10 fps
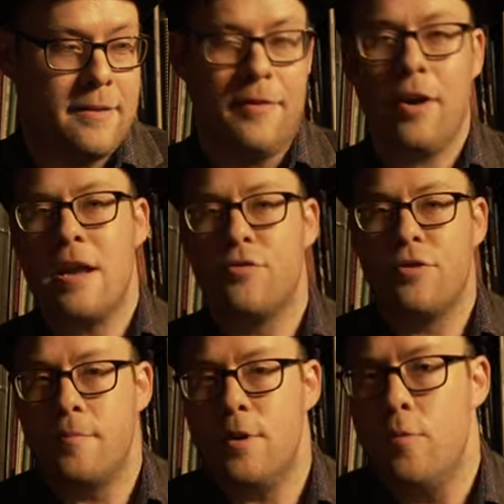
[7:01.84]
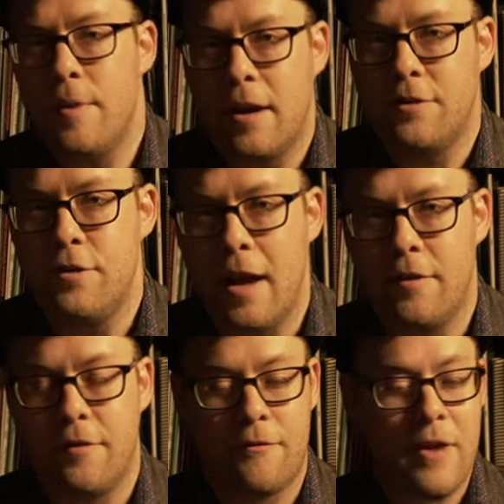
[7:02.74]
it's a very interesting mute because you
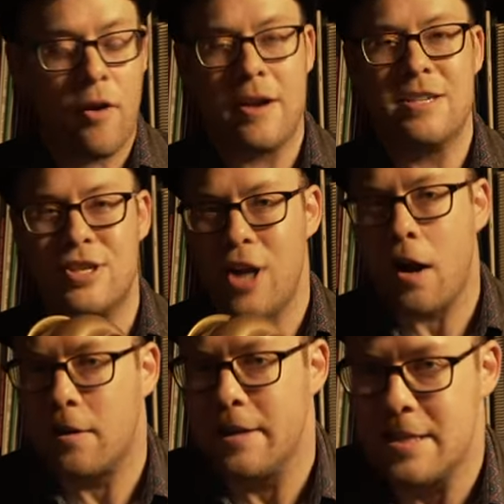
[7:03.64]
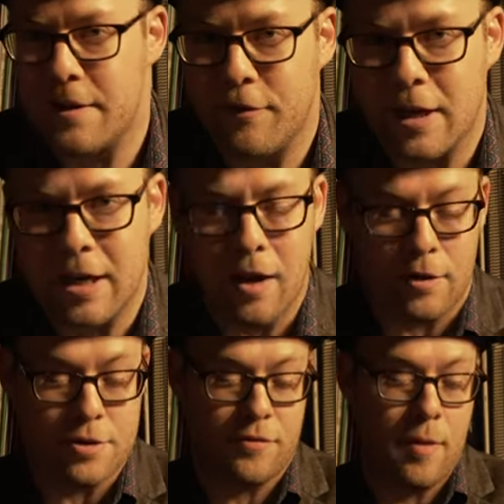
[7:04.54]
get very starkly different
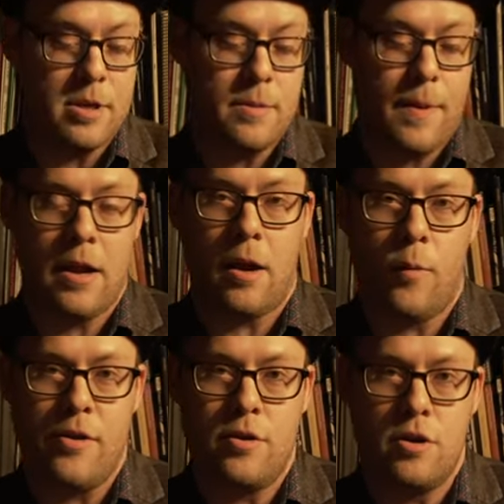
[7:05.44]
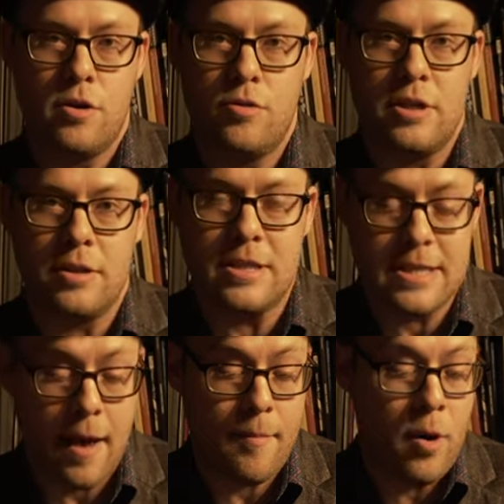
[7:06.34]
colors from it depending on whether you're using the
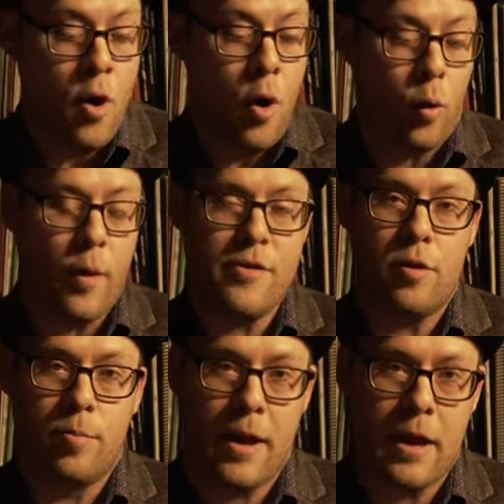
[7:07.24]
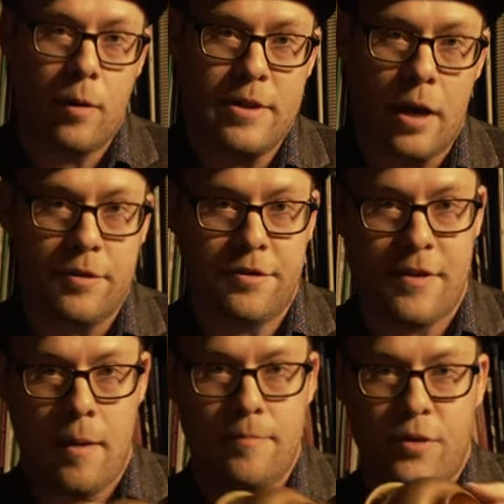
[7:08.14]
stem or whether you're playing it without the
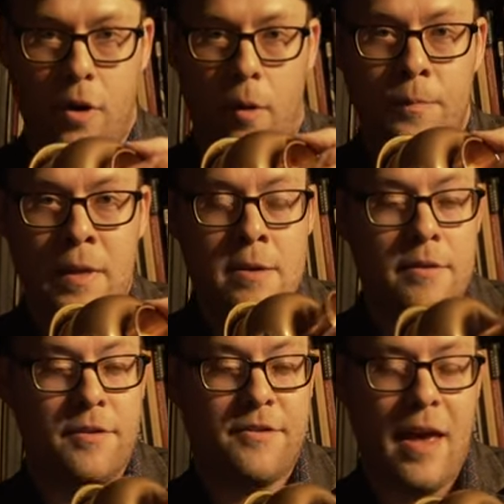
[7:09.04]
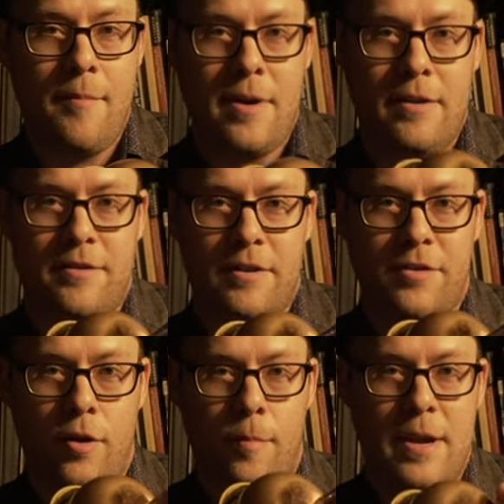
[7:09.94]
stem. So the stem is
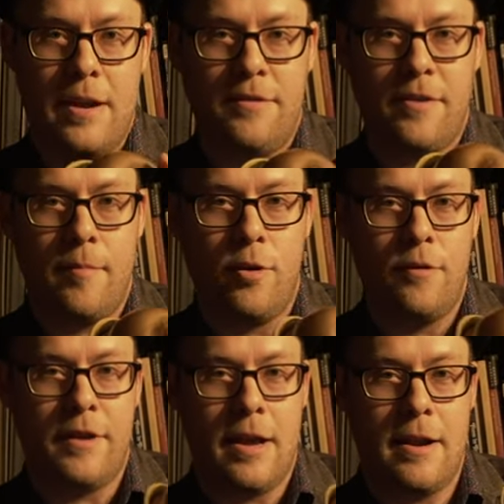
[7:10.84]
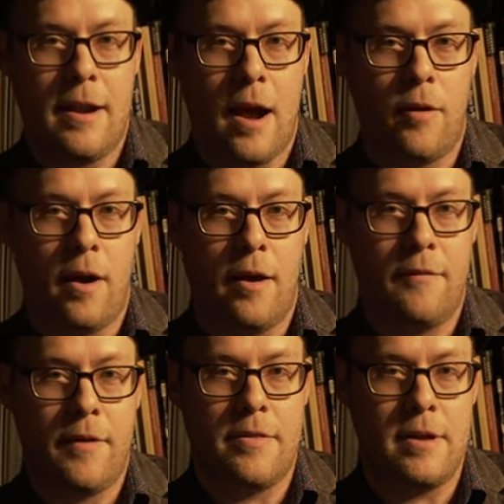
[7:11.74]
this little piece that moves in and out
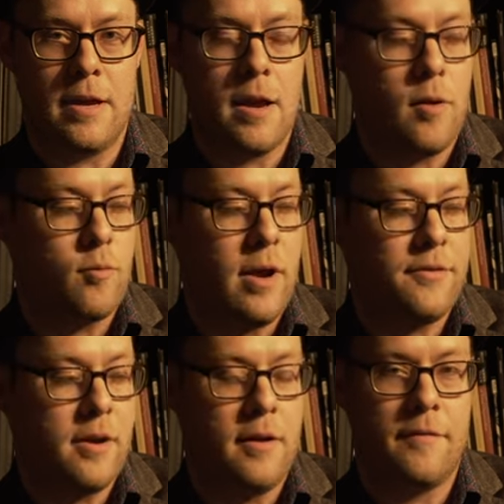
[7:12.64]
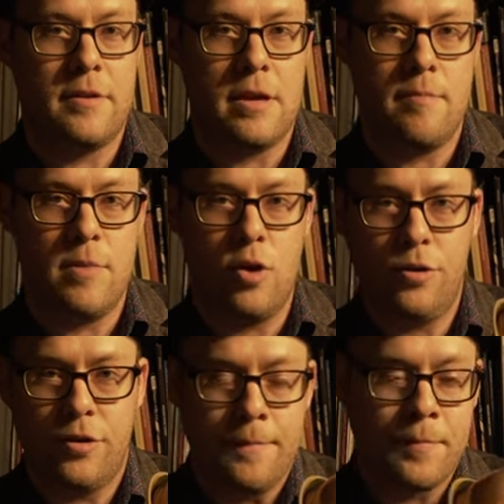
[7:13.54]
of the rest of the
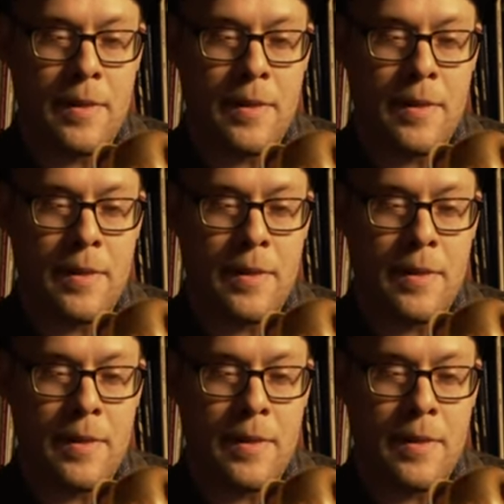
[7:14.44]
mute.